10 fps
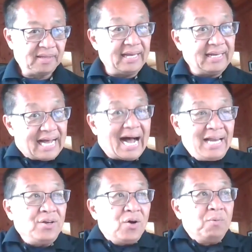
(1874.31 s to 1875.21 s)
And
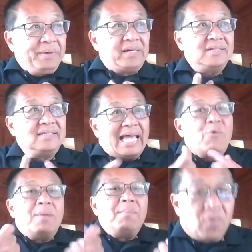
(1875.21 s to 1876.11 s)
I know because they
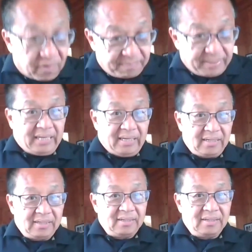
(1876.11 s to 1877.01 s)
want more of me.
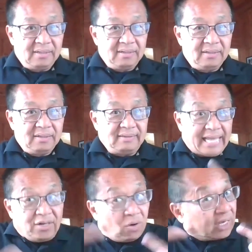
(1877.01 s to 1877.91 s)

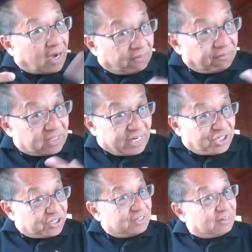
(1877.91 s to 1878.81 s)
They know the
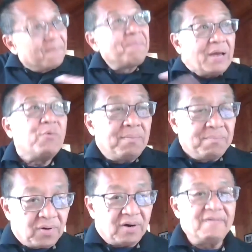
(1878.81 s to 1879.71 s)
conversation they want
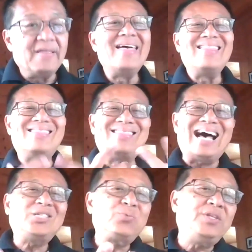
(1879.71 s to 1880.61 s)
more of.
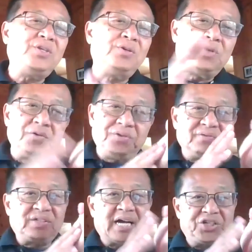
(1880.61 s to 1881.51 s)
That's when you know you've
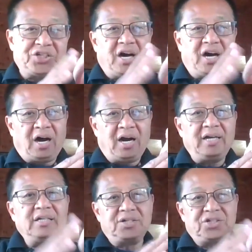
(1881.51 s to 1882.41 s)
touched their heart,
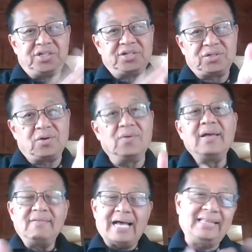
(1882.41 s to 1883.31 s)
touched their soul.
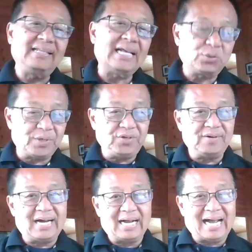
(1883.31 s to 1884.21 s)
I think that's what you are.